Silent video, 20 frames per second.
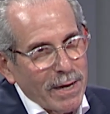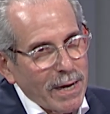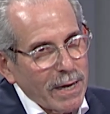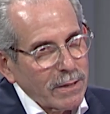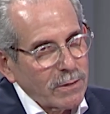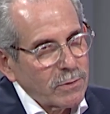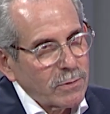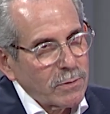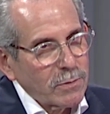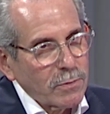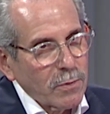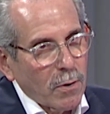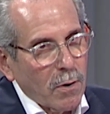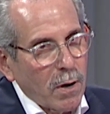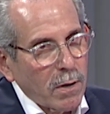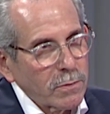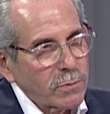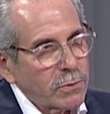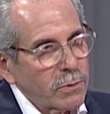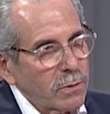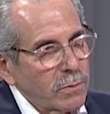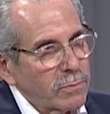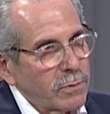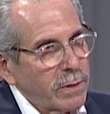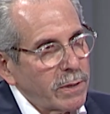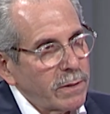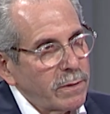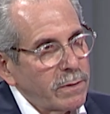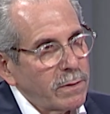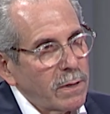It's all
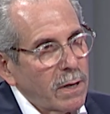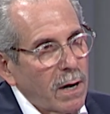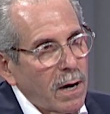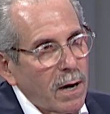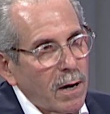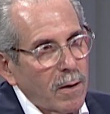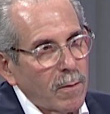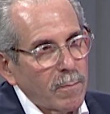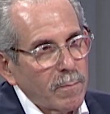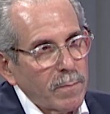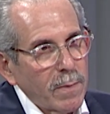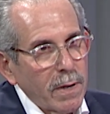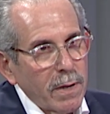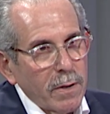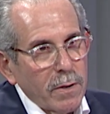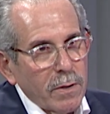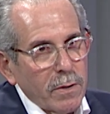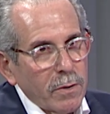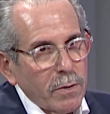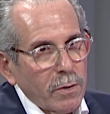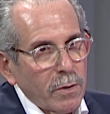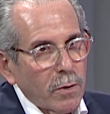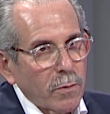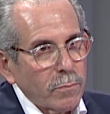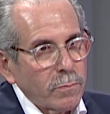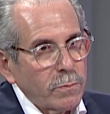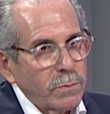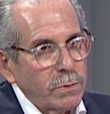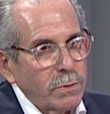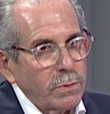children. Um, you
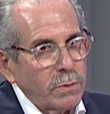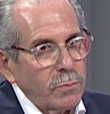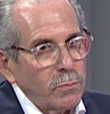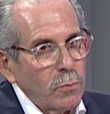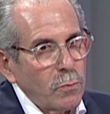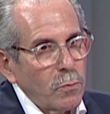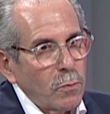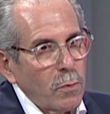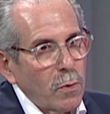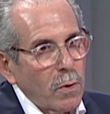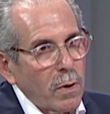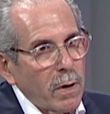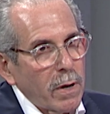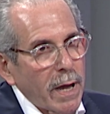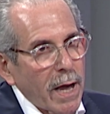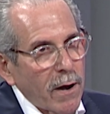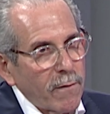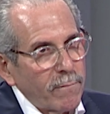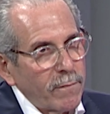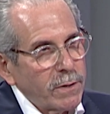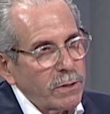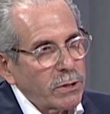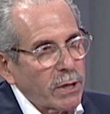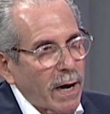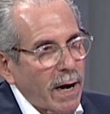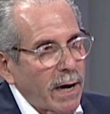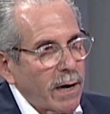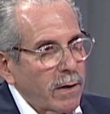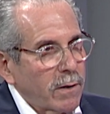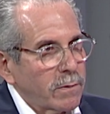know, every
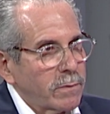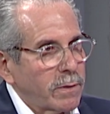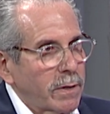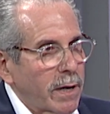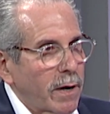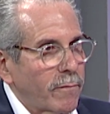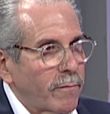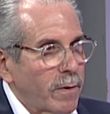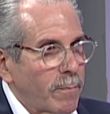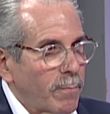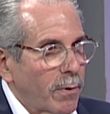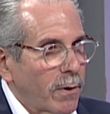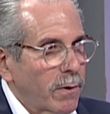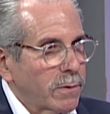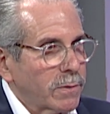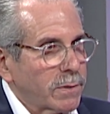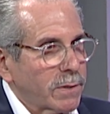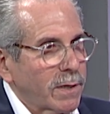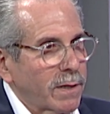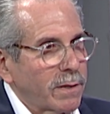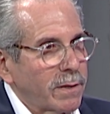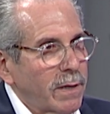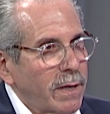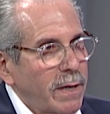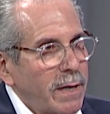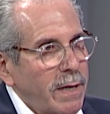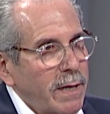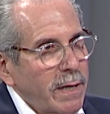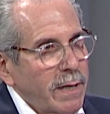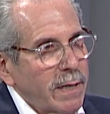child, every person
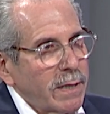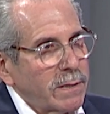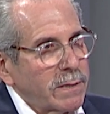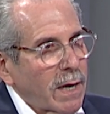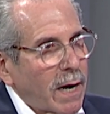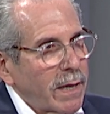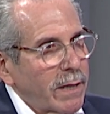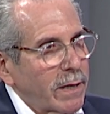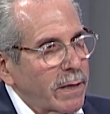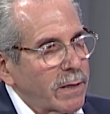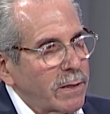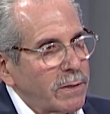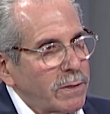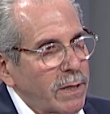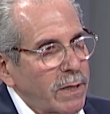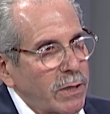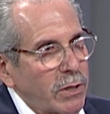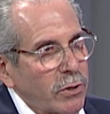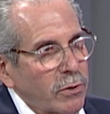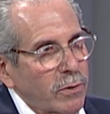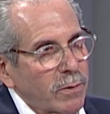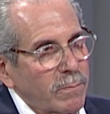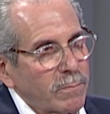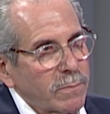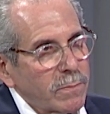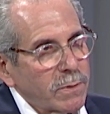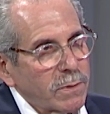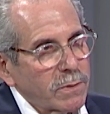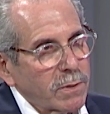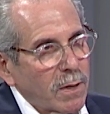is on a continuum.
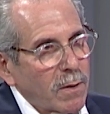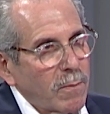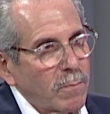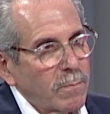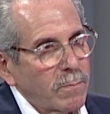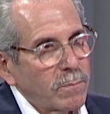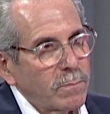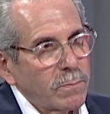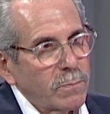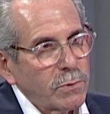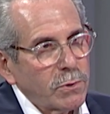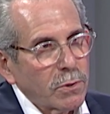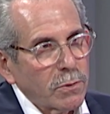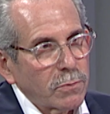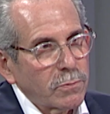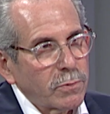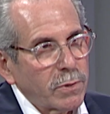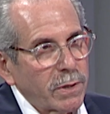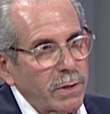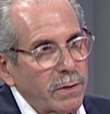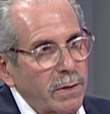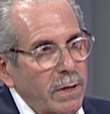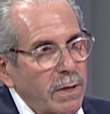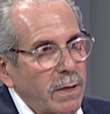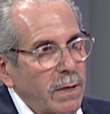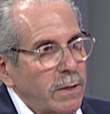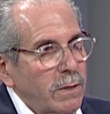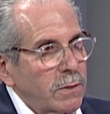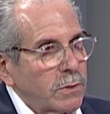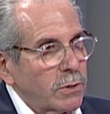Some children
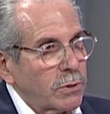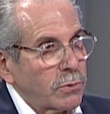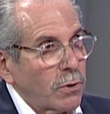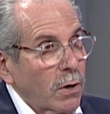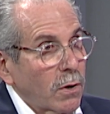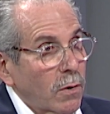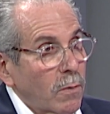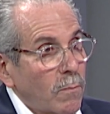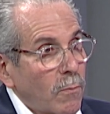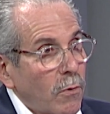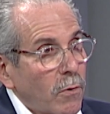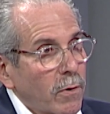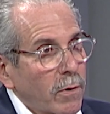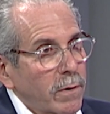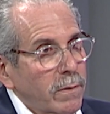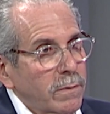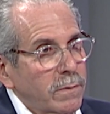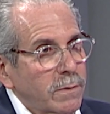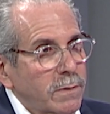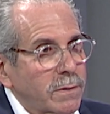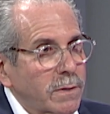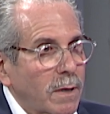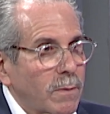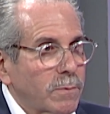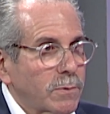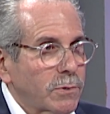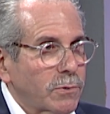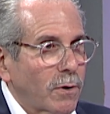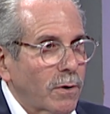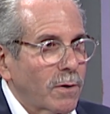struggle more,
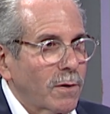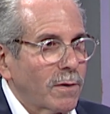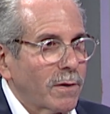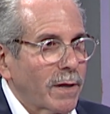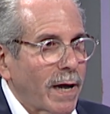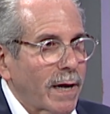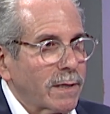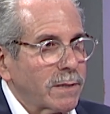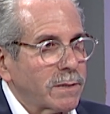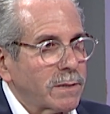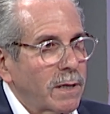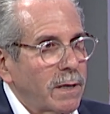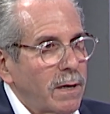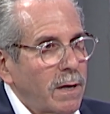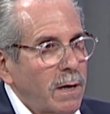some struggle less,